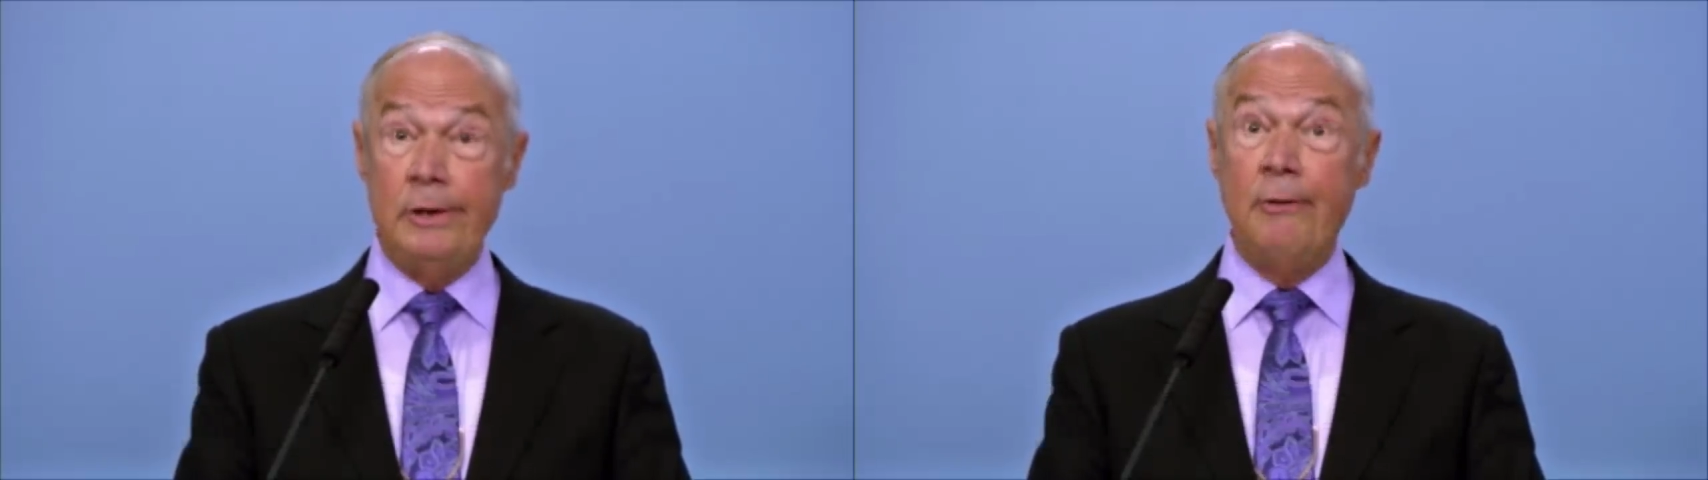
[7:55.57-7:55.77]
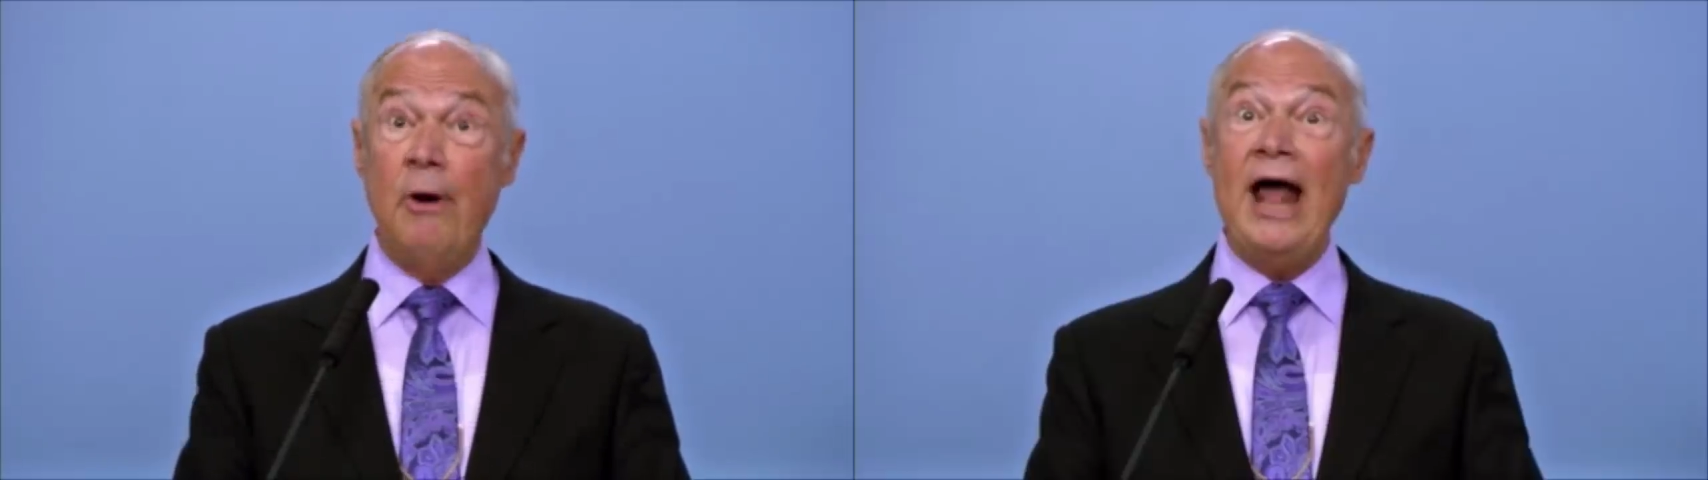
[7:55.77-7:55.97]

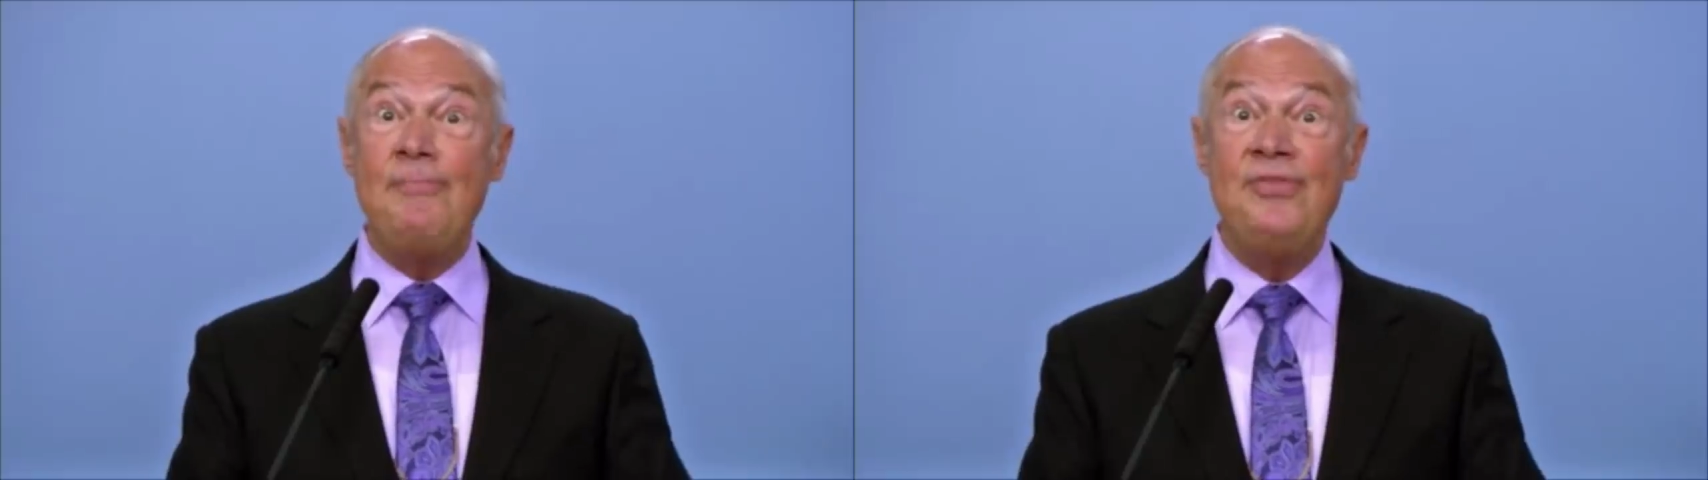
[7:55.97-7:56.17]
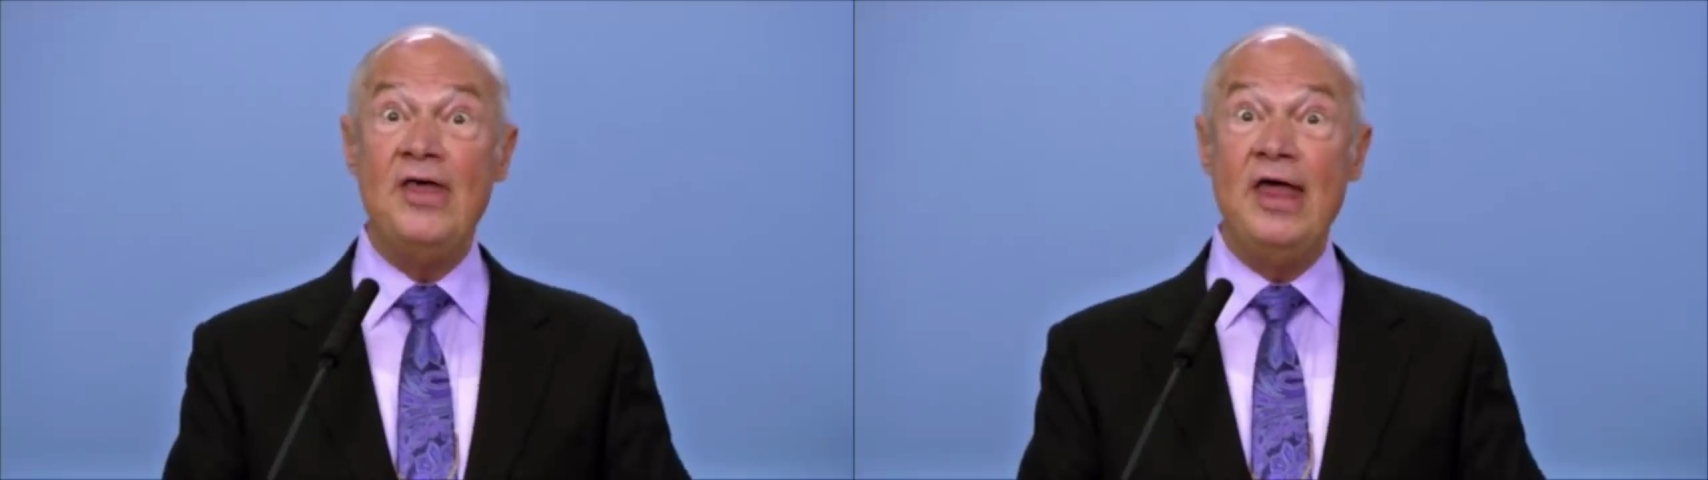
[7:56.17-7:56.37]

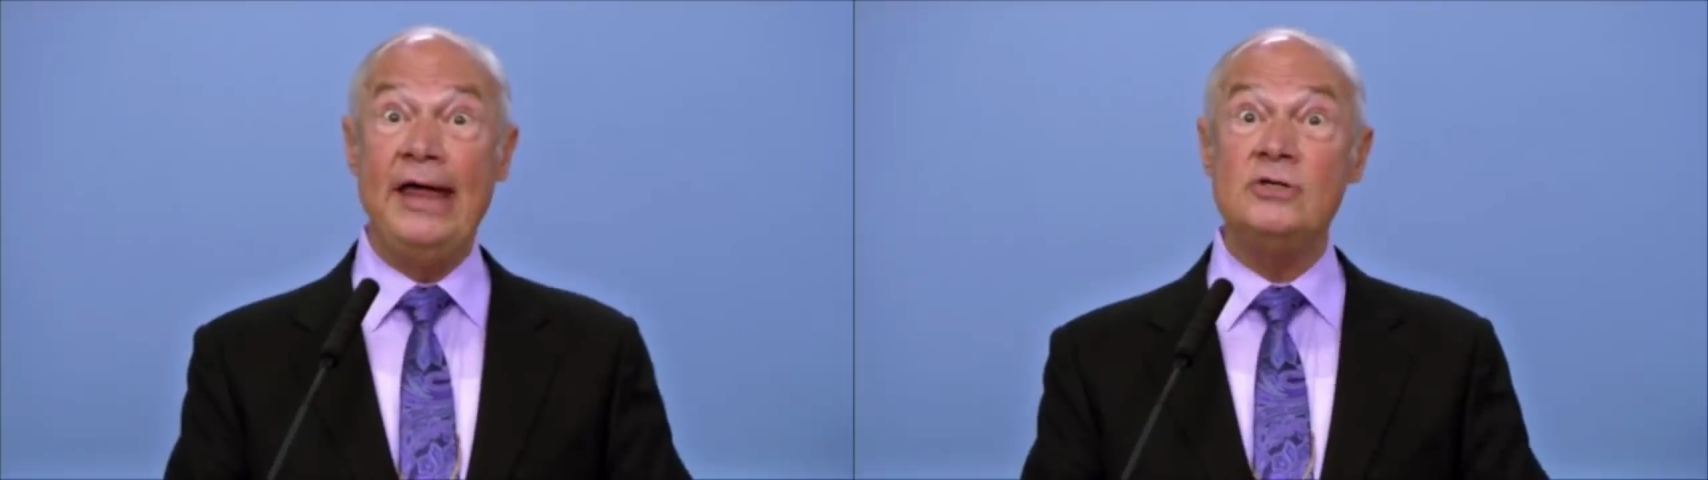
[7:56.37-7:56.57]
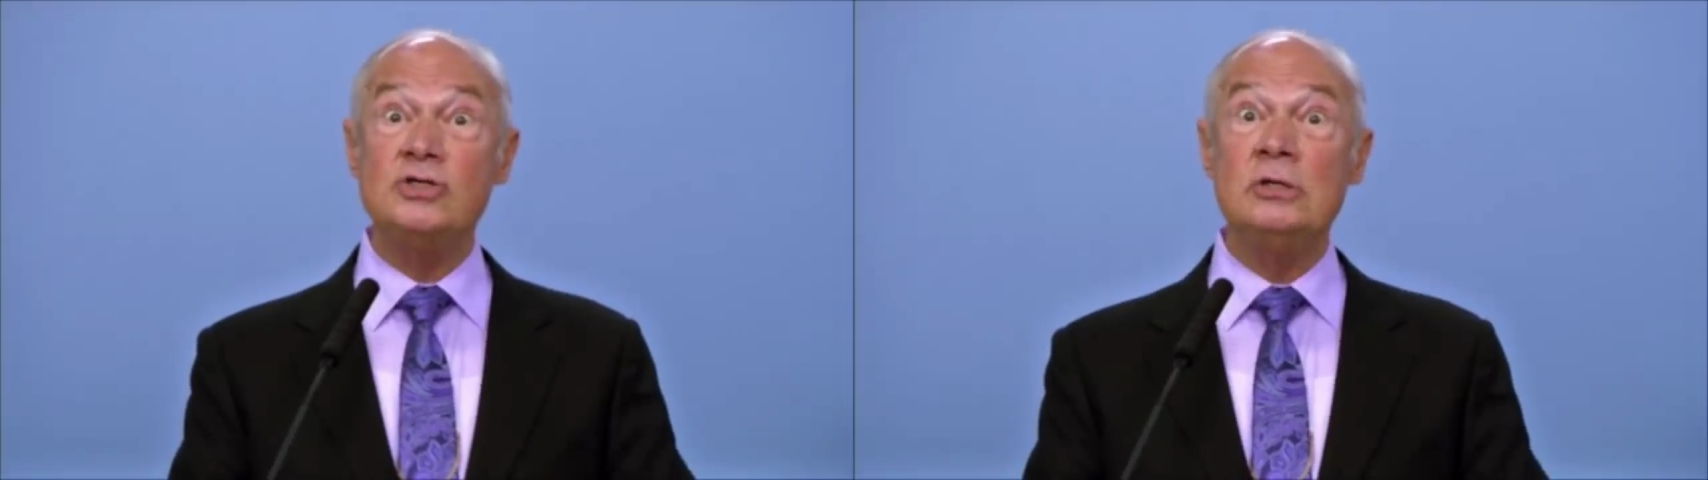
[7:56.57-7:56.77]
grab
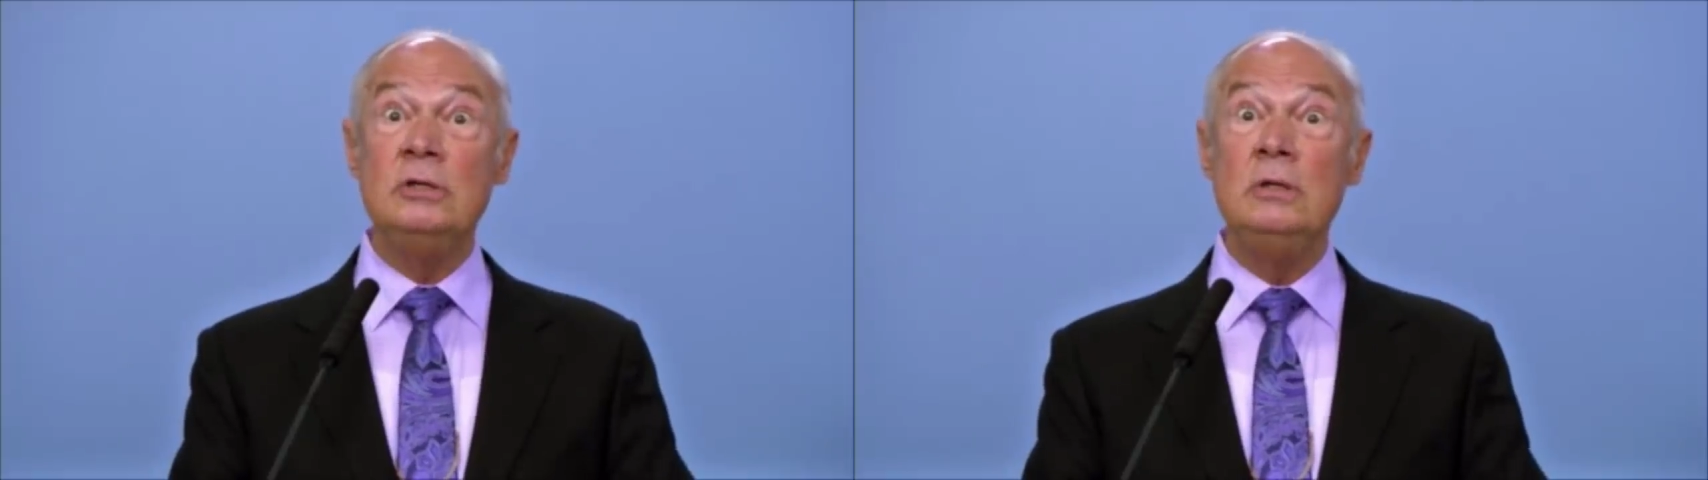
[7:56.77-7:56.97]
things